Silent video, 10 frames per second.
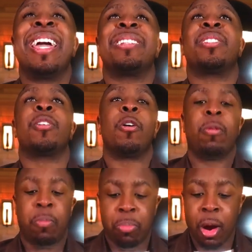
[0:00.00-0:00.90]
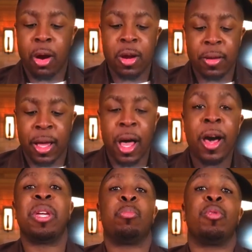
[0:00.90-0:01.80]
And so part
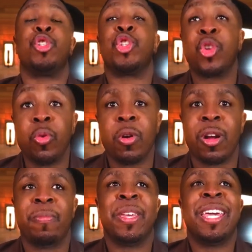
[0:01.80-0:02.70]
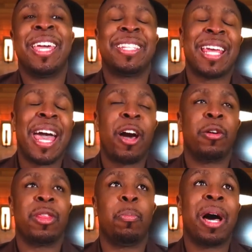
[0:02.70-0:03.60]
of being mature is
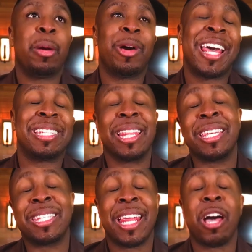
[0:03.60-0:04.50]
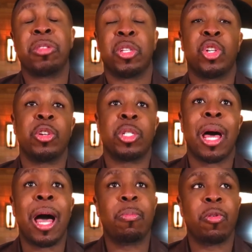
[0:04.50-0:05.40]
how the Bible has listed out the church
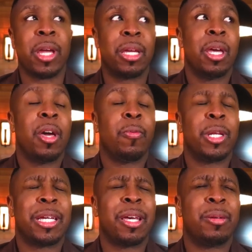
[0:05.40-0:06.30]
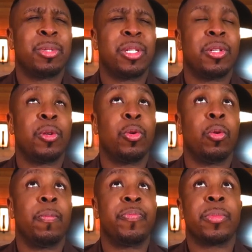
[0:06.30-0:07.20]
to operate when it comes
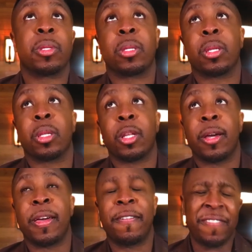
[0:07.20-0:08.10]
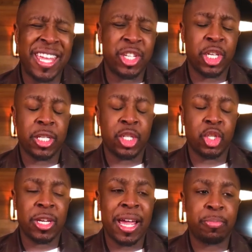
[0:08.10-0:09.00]
to Ephesians
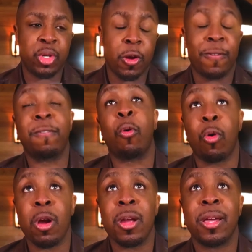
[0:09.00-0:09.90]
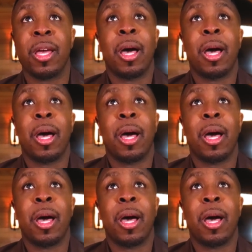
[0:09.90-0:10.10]
chapter 4,